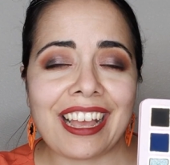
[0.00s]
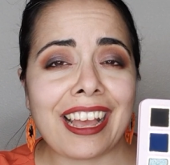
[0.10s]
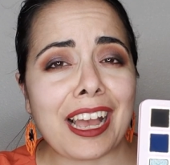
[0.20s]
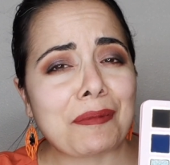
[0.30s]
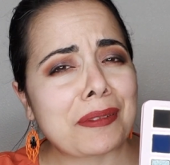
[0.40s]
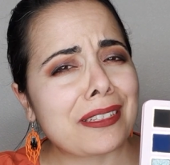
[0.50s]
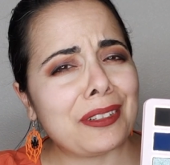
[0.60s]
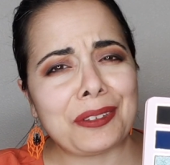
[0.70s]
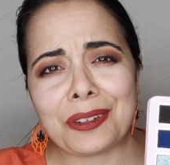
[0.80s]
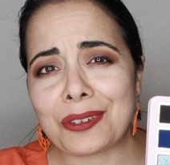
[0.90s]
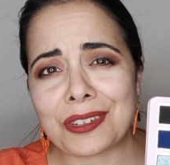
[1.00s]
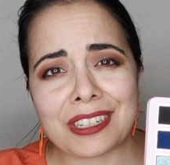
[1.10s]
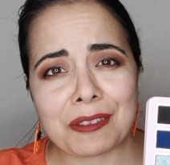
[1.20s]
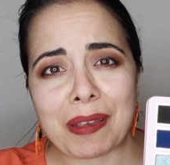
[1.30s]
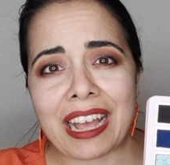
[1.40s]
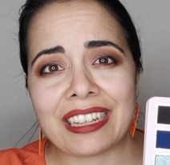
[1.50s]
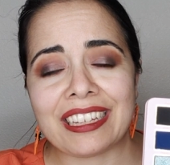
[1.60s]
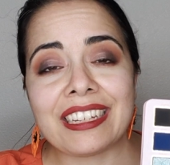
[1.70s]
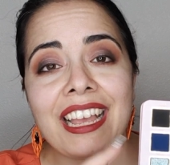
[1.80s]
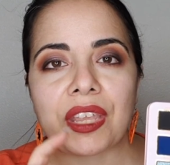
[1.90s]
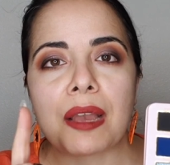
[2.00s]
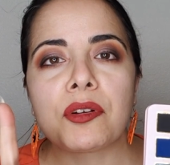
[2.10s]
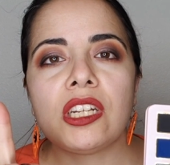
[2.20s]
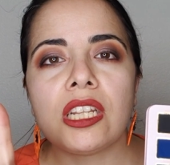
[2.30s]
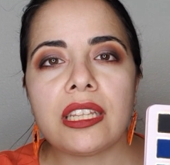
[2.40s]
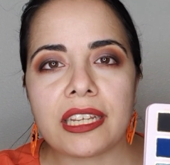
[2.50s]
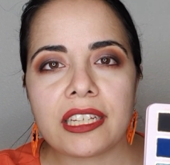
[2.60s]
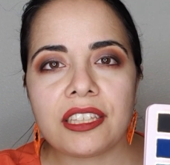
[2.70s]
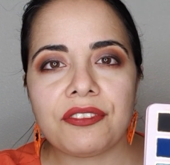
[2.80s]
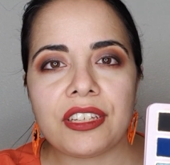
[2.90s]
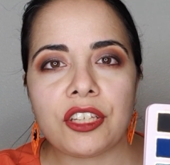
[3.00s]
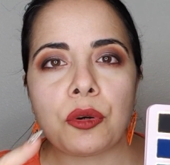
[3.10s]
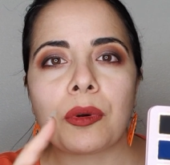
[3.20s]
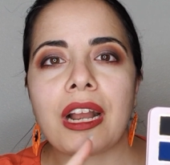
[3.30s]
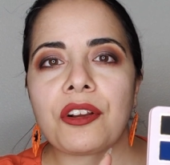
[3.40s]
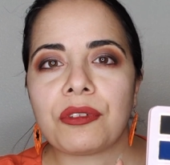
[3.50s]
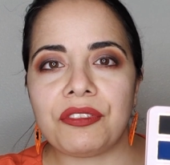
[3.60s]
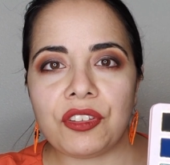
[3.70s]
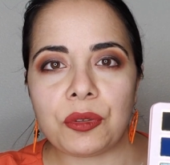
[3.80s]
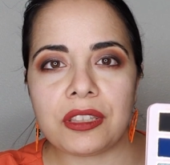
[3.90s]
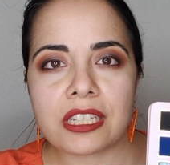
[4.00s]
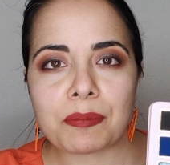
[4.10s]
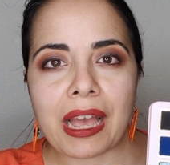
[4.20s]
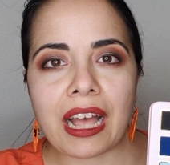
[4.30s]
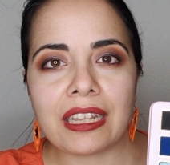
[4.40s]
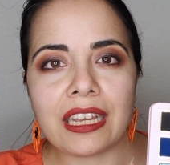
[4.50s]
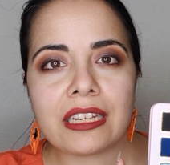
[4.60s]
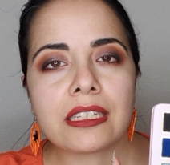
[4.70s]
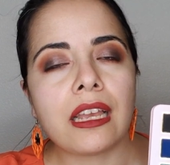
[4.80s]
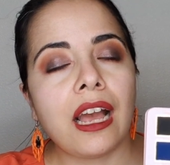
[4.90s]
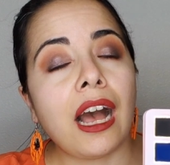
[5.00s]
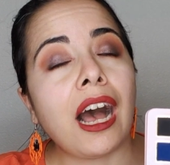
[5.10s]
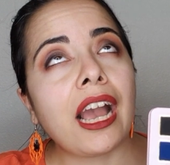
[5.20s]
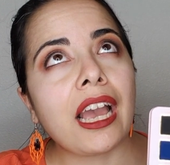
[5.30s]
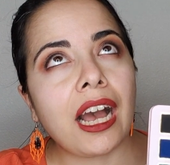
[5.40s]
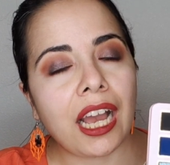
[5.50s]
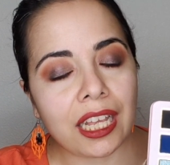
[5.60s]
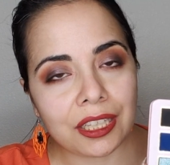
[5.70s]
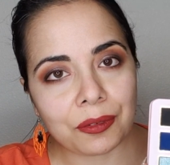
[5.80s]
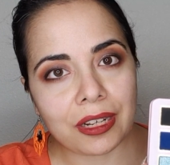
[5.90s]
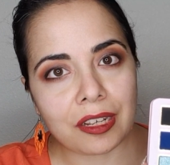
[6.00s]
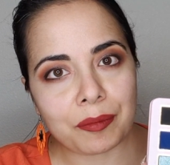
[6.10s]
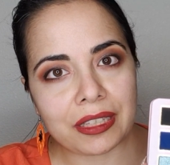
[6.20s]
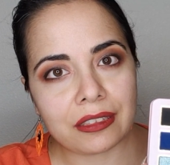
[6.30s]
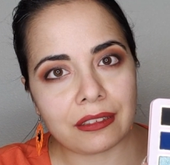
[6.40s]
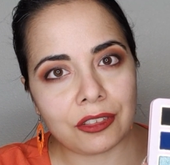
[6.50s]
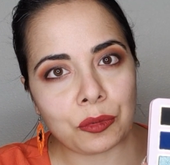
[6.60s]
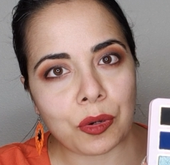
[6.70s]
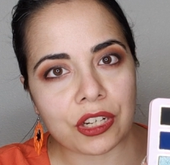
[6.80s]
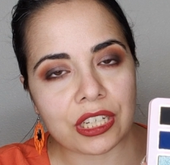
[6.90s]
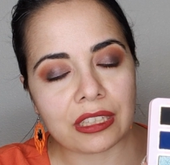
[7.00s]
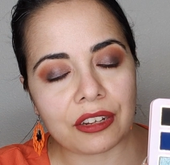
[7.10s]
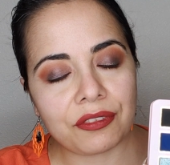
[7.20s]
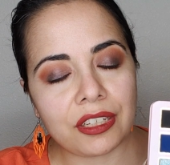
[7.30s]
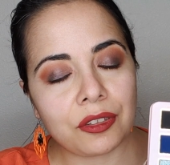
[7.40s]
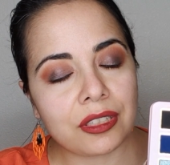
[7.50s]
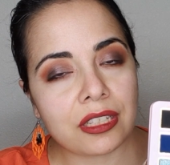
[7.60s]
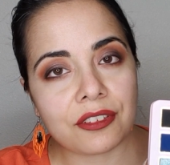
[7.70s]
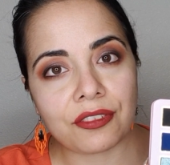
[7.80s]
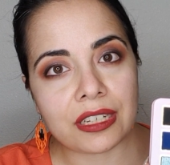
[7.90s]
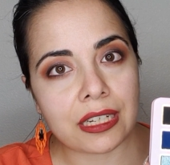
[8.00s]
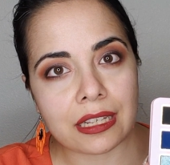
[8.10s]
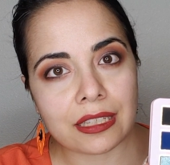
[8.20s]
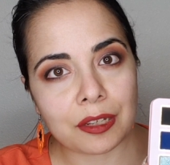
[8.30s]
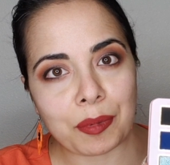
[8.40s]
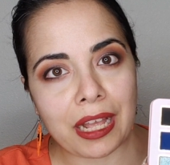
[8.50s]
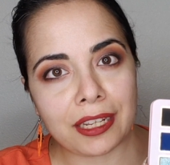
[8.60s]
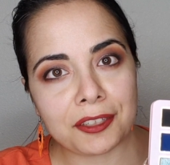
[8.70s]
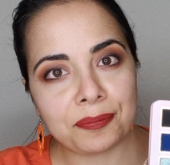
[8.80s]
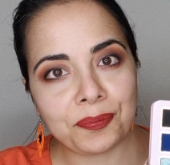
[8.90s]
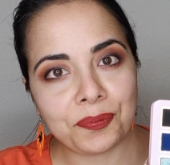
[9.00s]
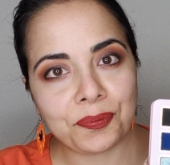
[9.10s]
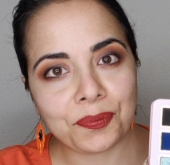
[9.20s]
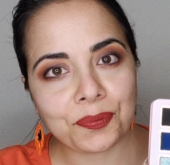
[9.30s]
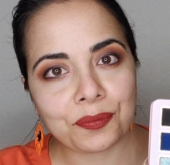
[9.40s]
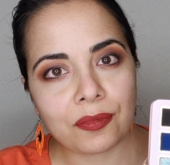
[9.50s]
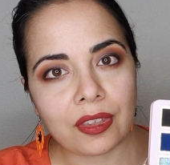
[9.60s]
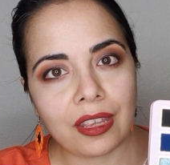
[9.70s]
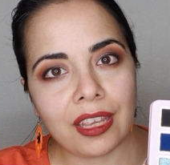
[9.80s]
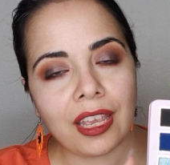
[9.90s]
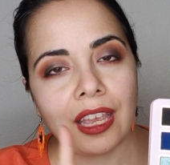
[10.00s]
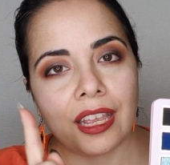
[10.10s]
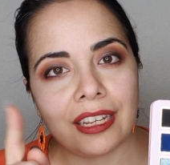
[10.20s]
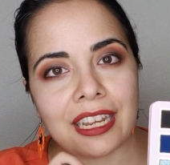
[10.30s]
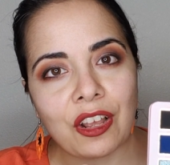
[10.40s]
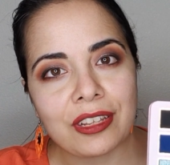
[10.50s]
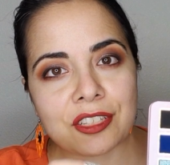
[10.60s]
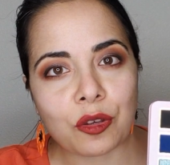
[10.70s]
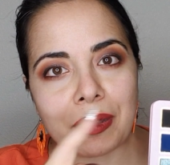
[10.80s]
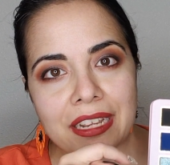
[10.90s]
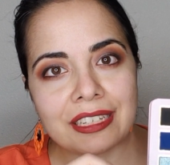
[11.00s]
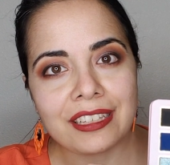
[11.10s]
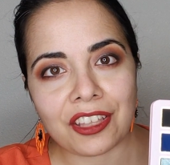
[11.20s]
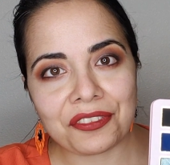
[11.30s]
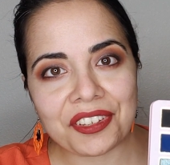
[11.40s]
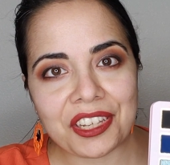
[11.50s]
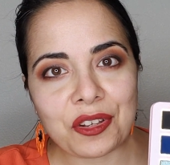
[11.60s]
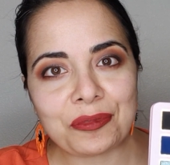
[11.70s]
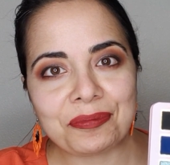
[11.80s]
Absolute gorgeous palette. I'm gonna link the video where I reviewed this palette. I highly recommend you watching that video. This is a fantastic palette. Now let's go back to the other video.